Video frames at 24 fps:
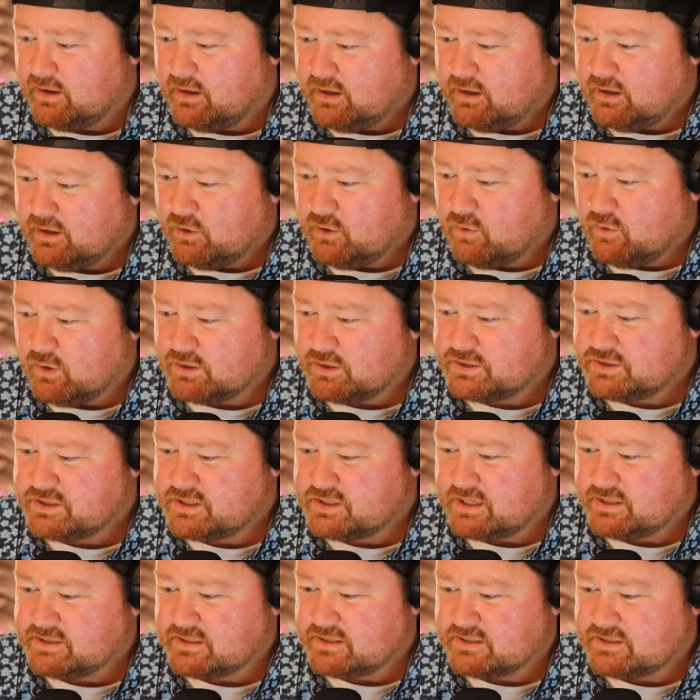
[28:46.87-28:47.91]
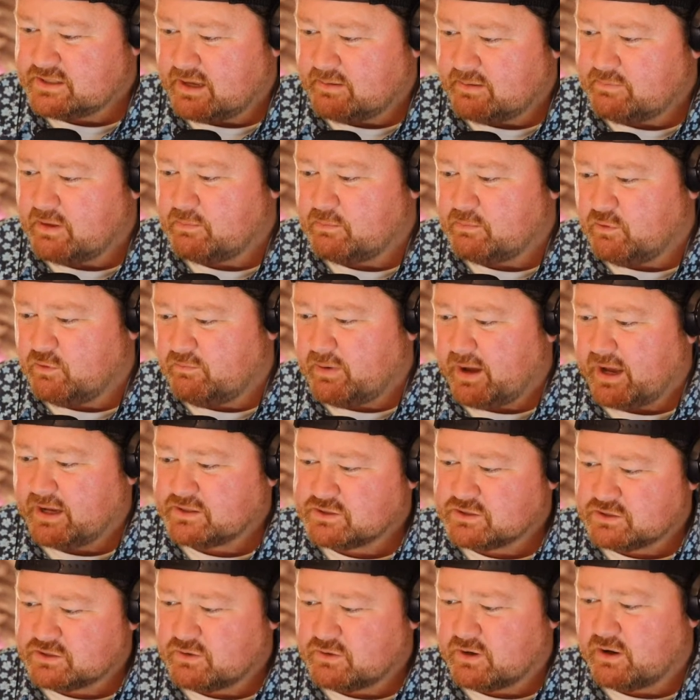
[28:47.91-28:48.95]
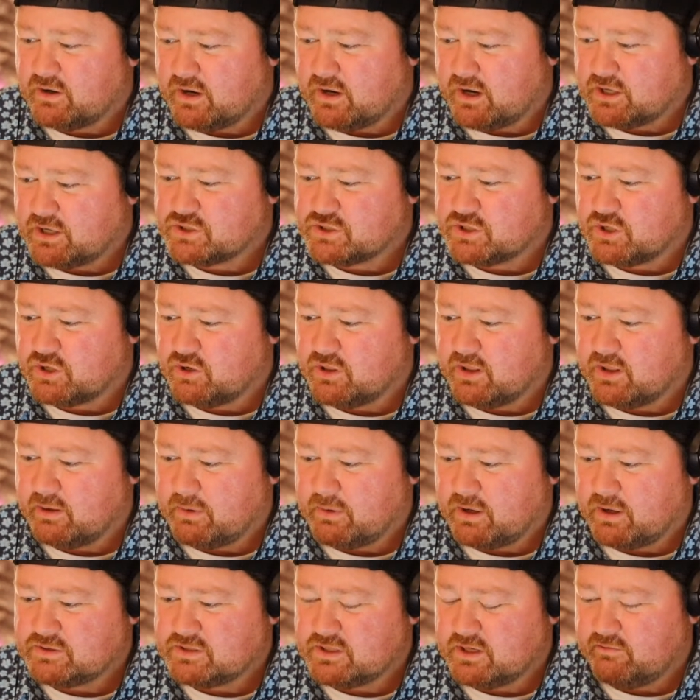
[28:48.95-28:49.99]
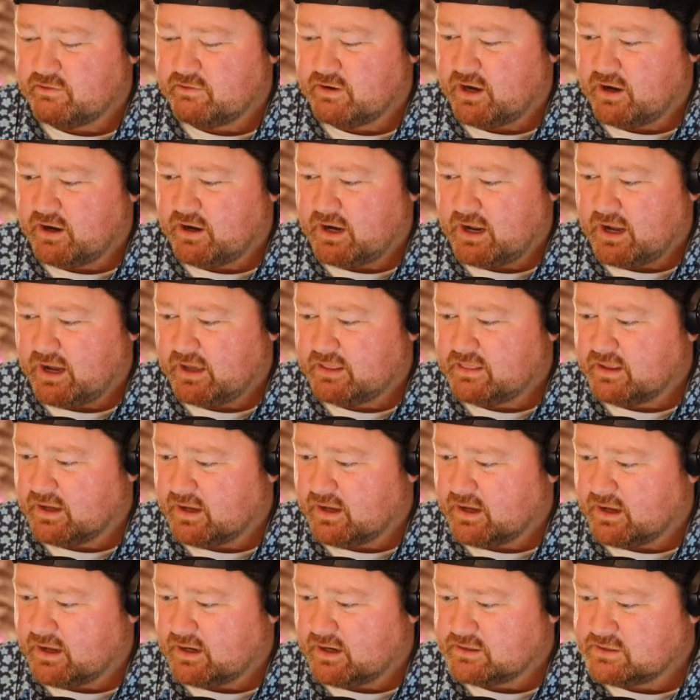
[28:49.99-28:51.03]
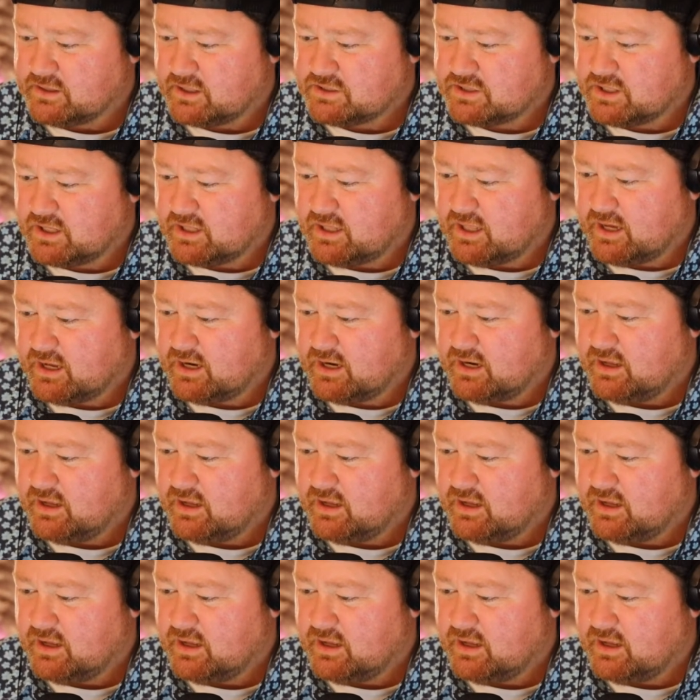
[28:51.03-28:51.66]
Course stays the same. They move baskets around, not sure, and they bounce to a different area. I think I kind of touched on that.